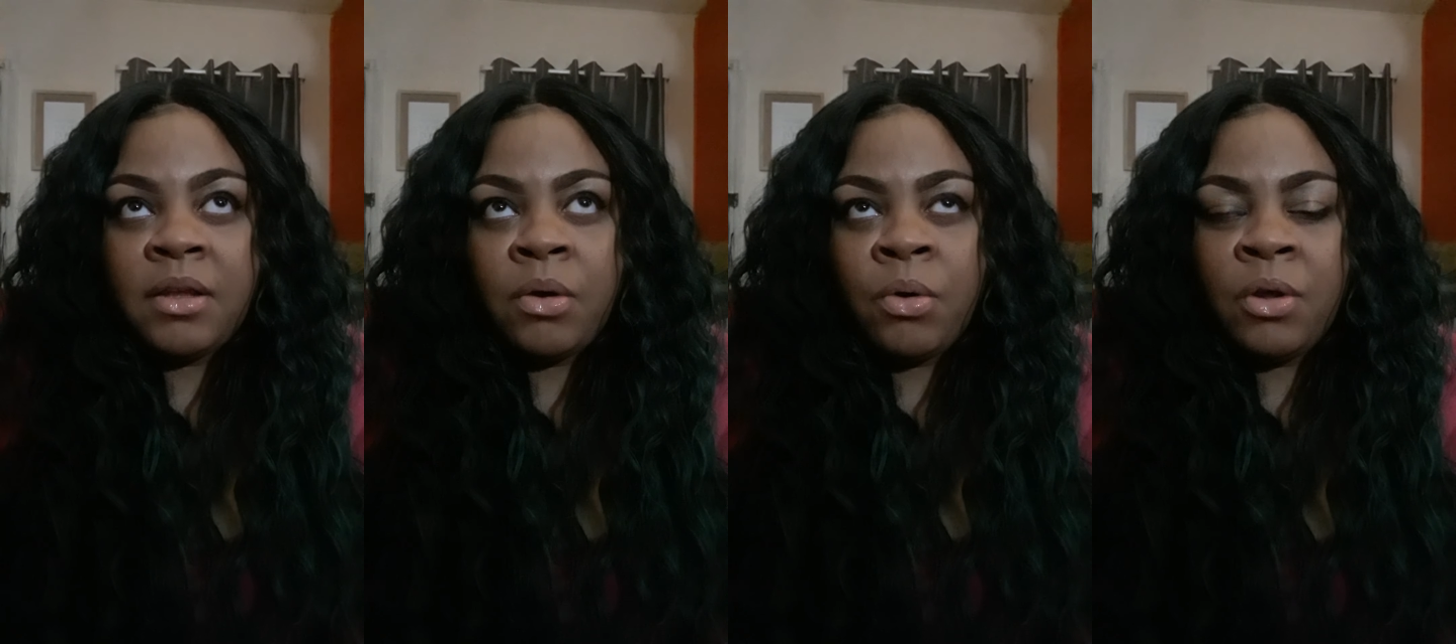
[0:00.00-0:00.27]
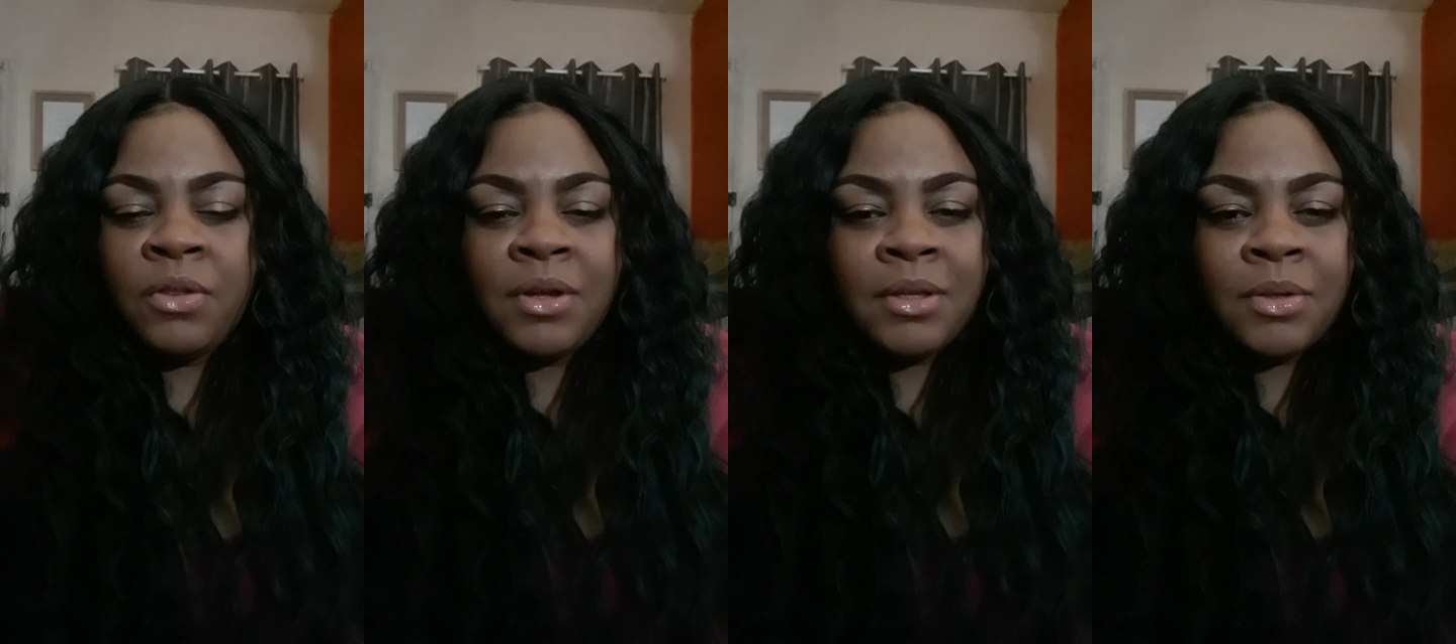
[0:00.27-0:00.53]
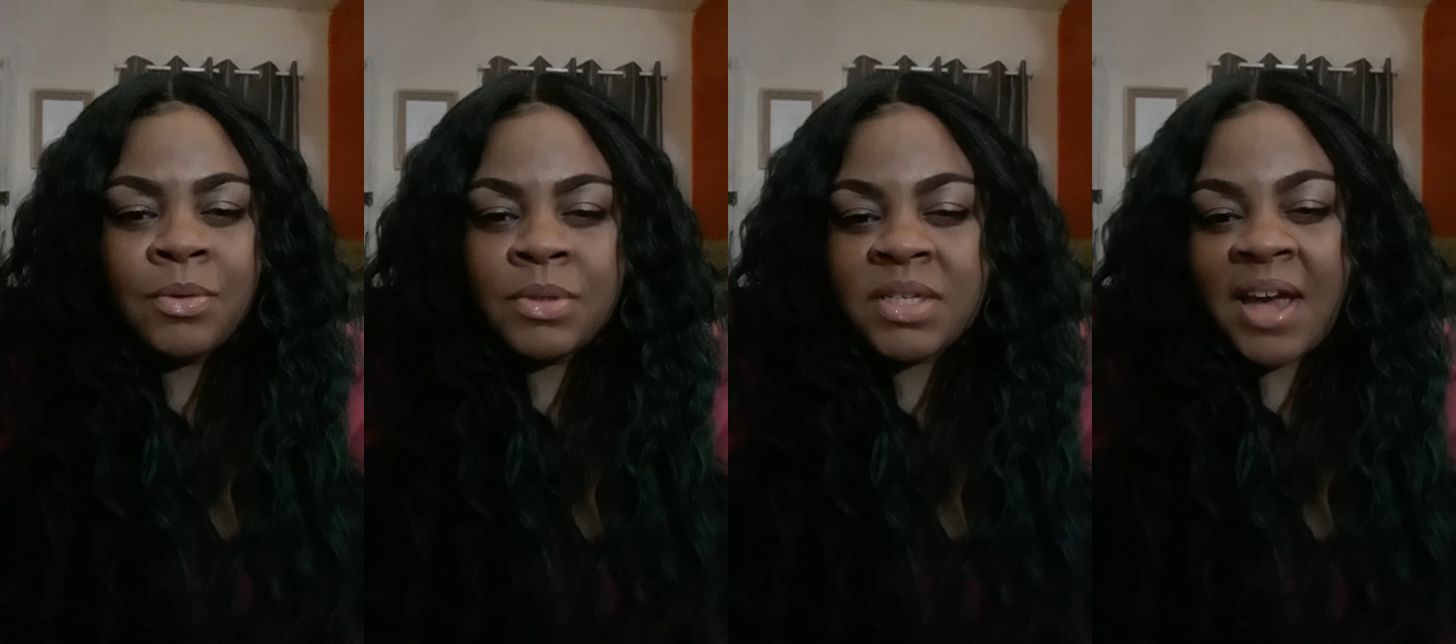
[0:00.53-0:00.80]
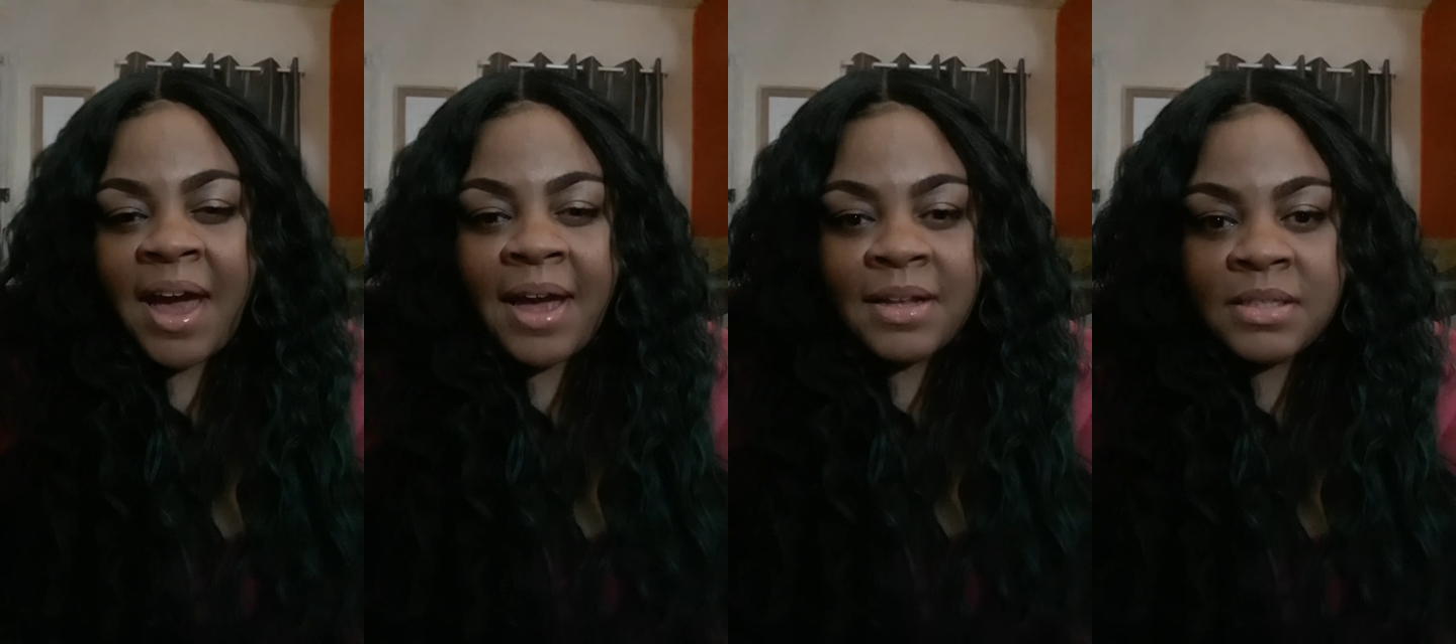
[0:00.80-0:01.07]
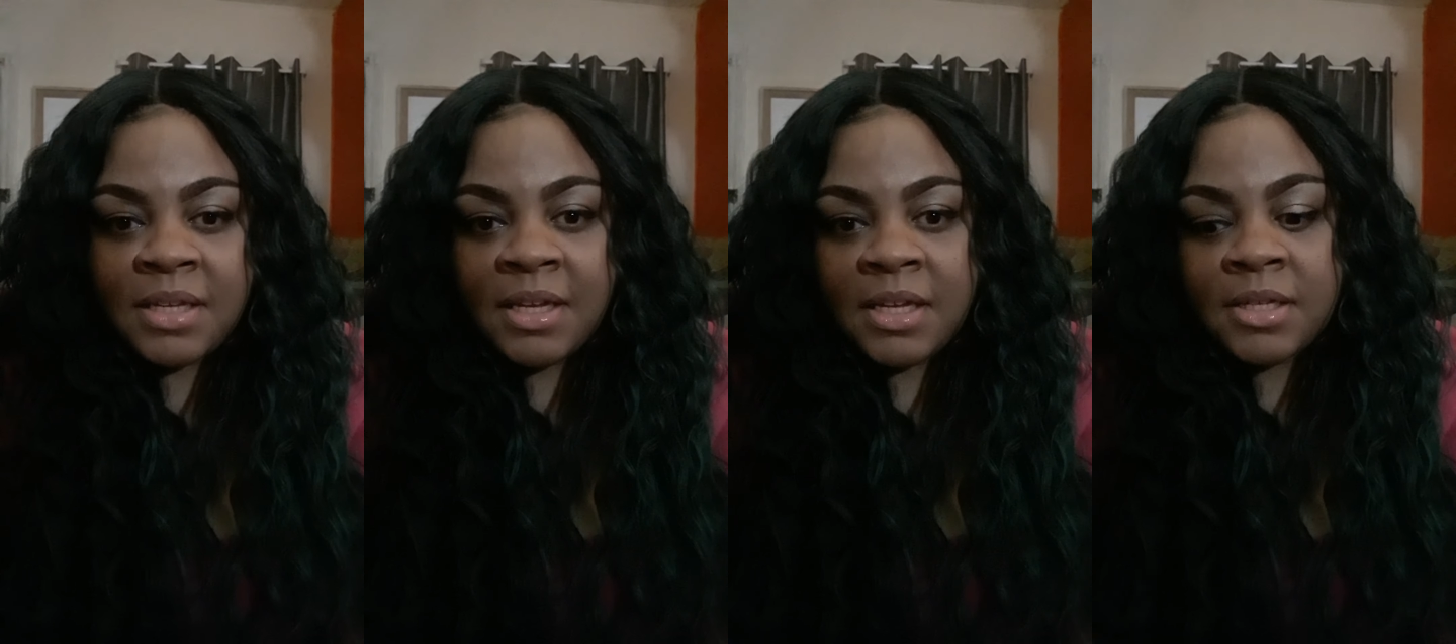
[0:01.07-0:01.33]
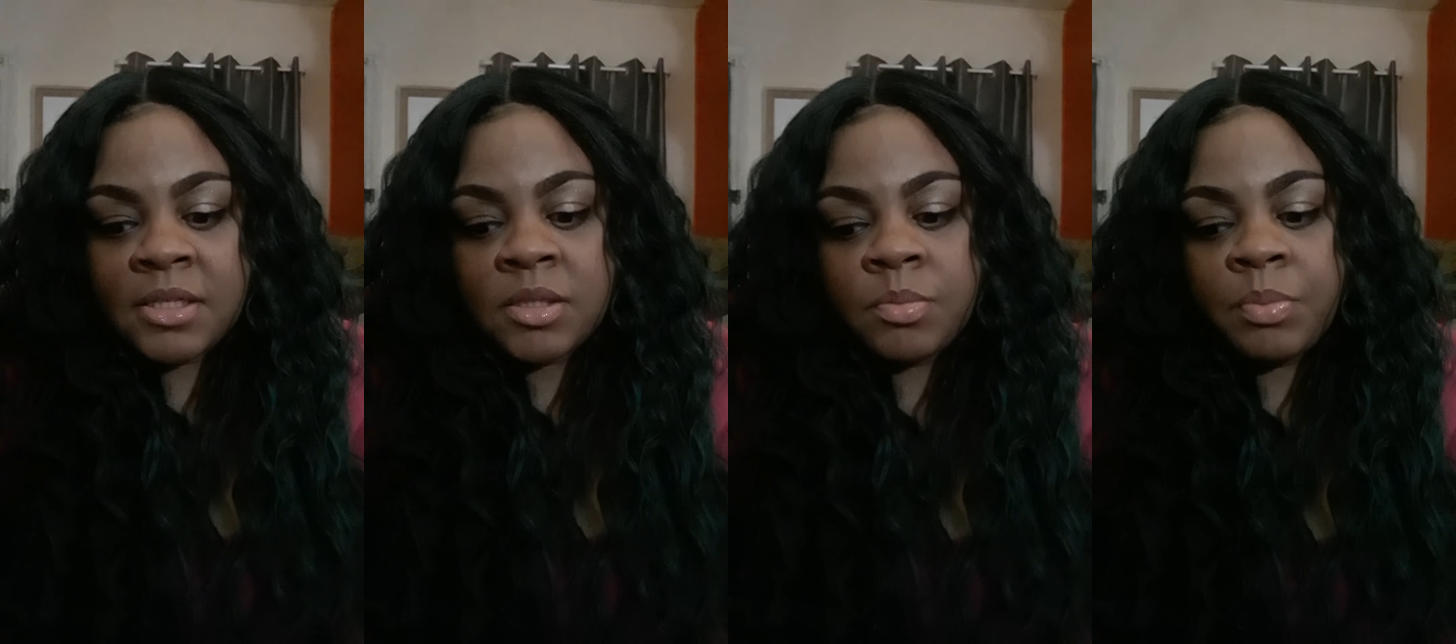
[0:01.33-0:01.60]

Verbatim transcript: all their little tactics,